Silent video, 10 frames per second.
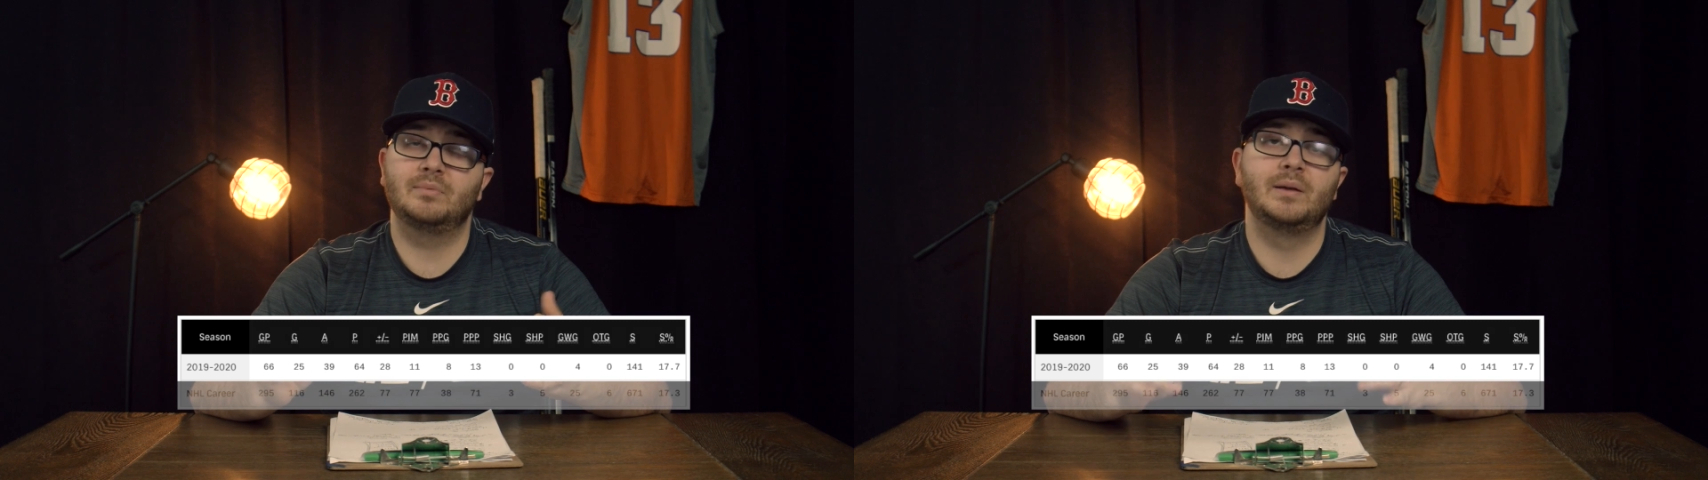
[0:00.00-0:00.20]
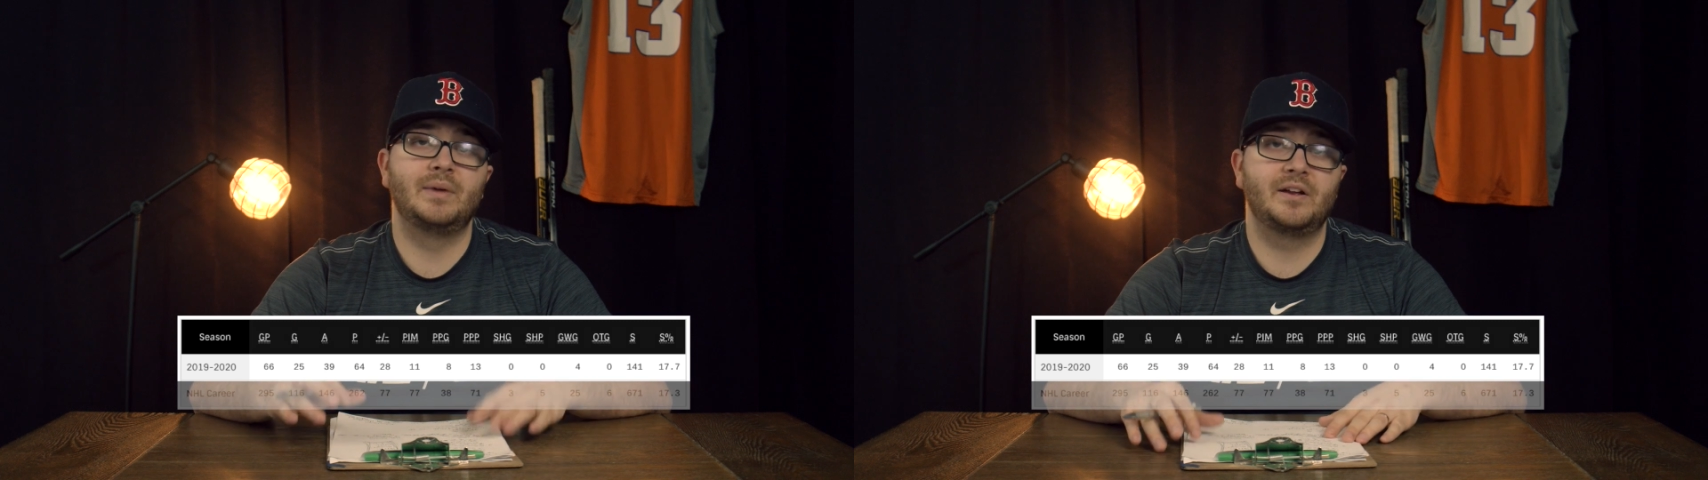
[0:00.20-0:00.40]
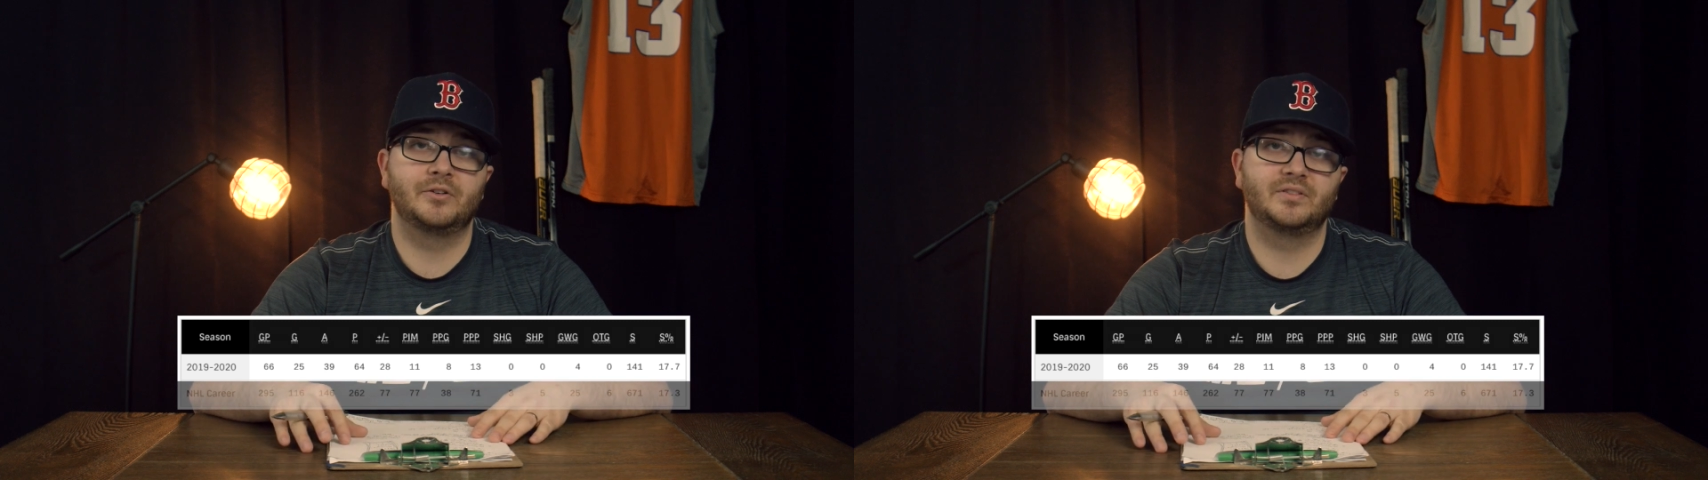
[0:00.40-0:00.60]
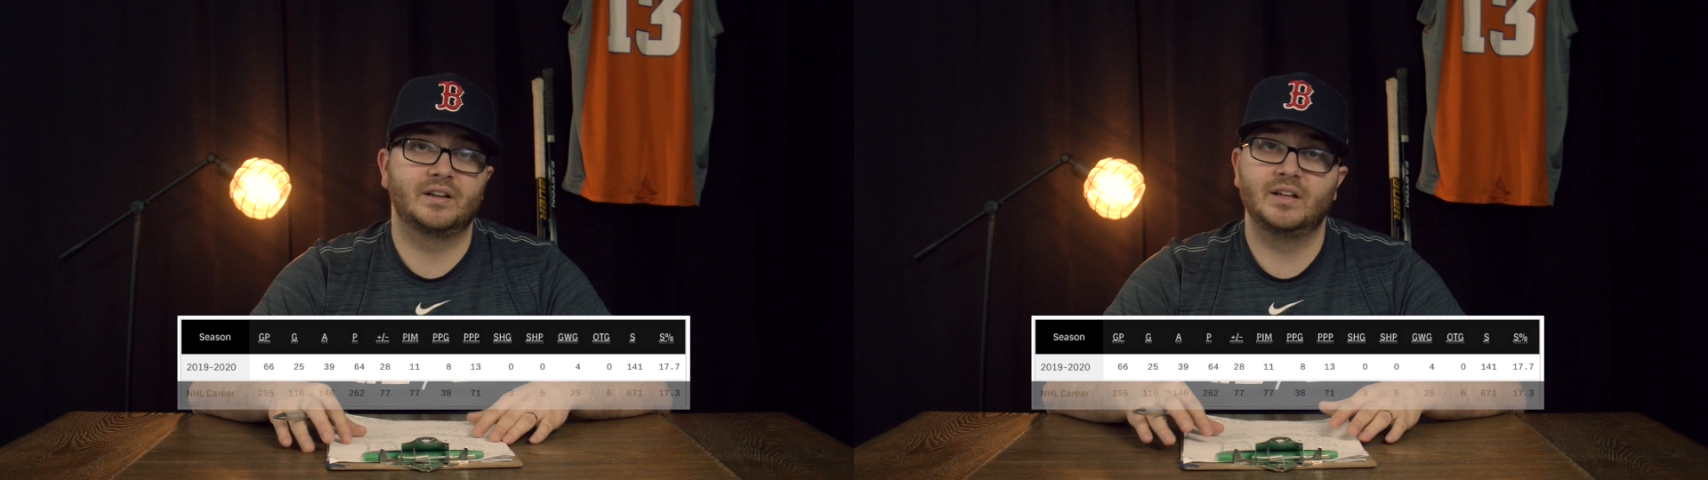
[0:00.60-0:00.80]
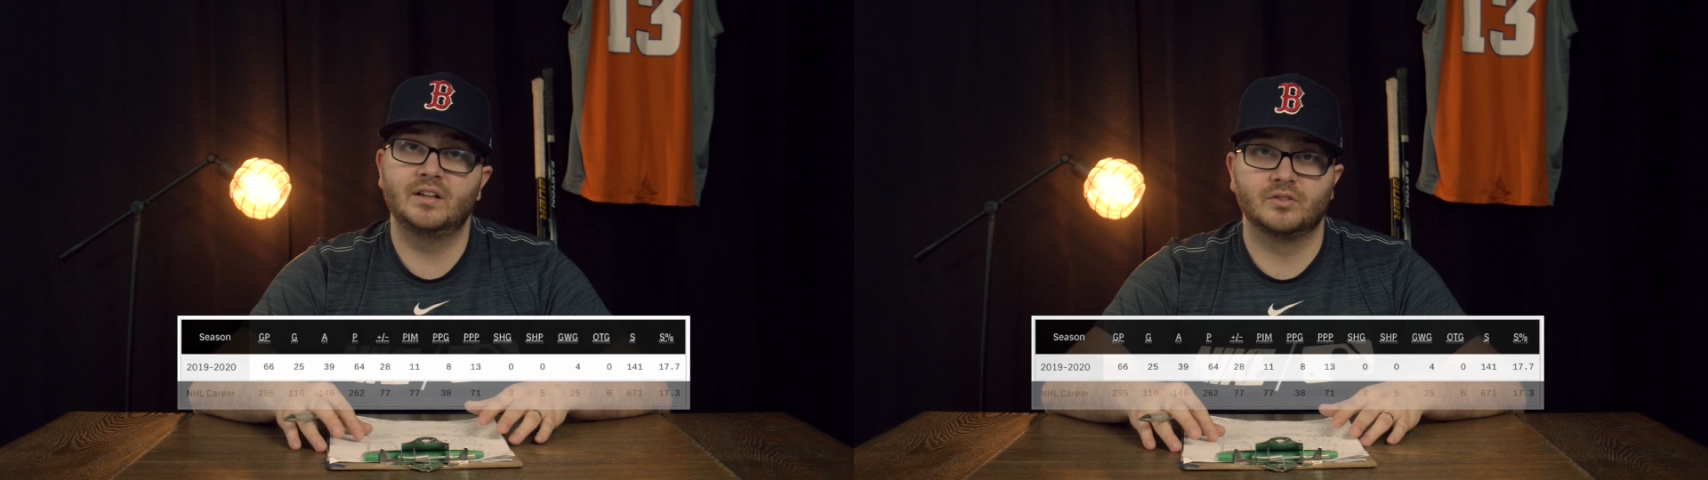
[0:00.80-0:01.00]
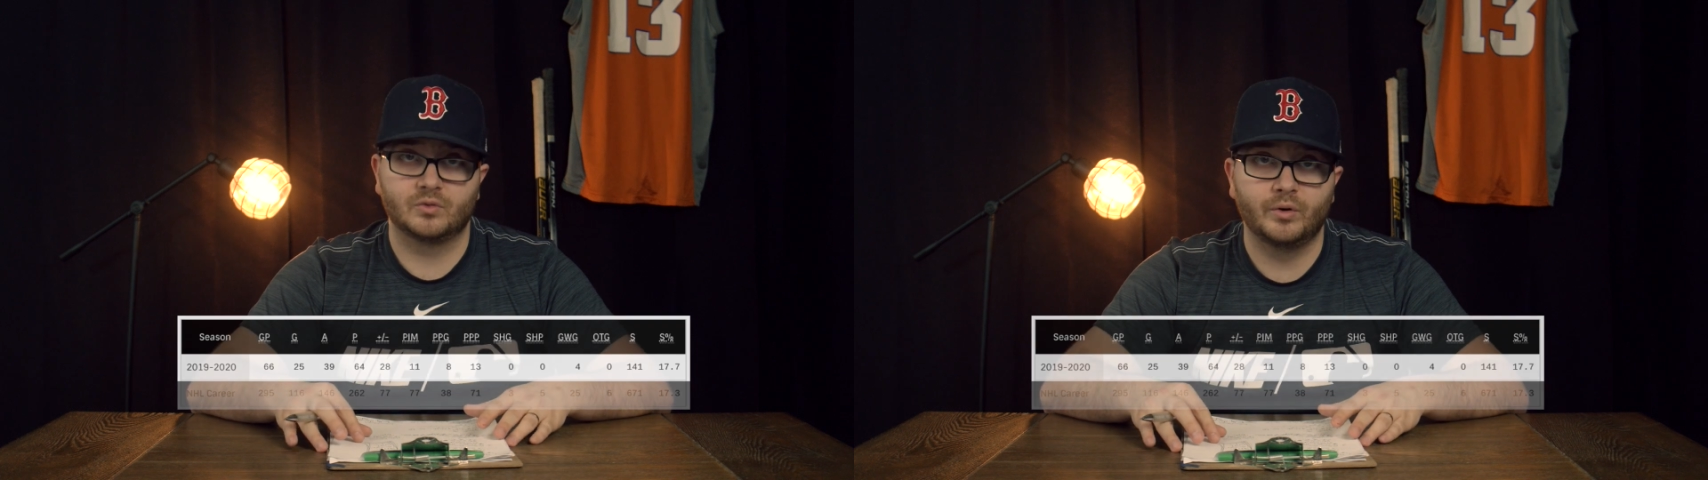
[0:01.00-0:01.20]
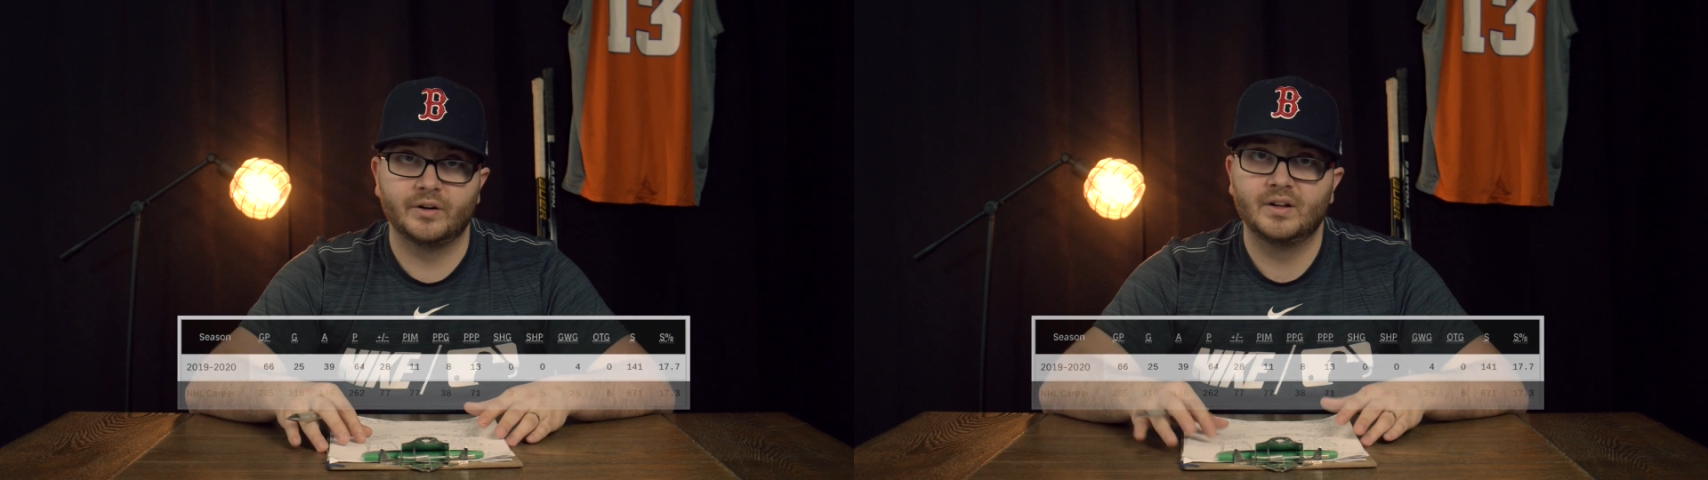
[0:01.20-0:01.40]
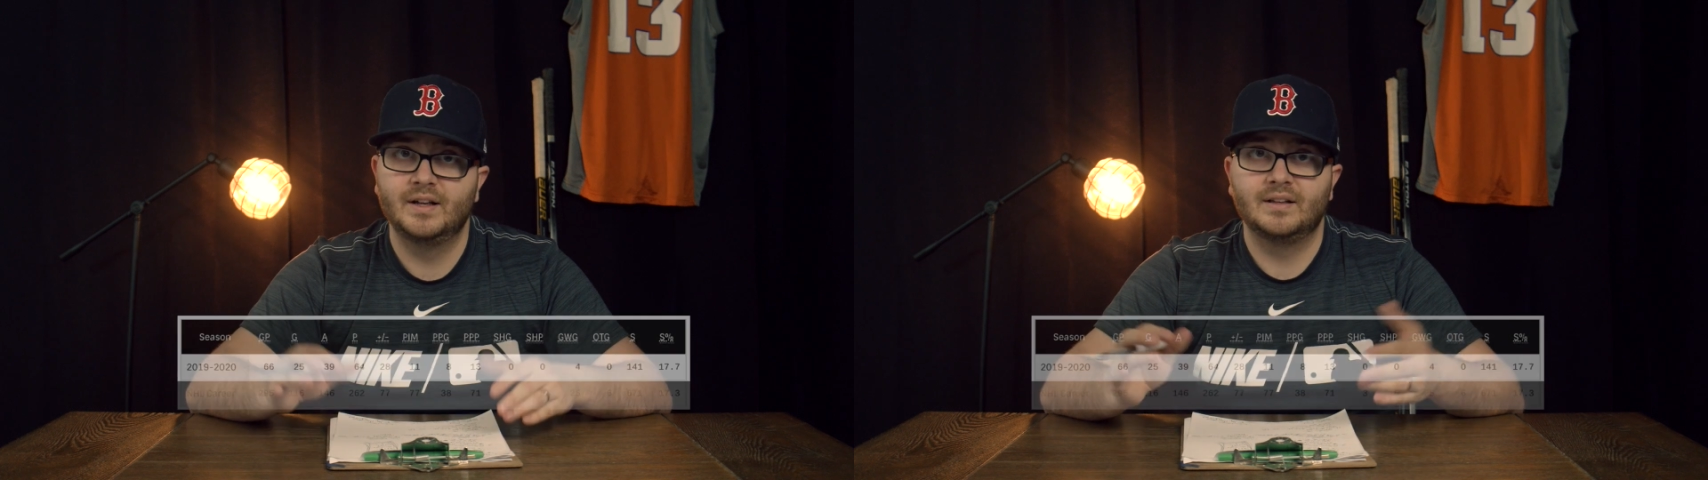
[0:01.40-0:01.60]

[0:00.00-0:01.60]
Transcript: playmakers, and he can score.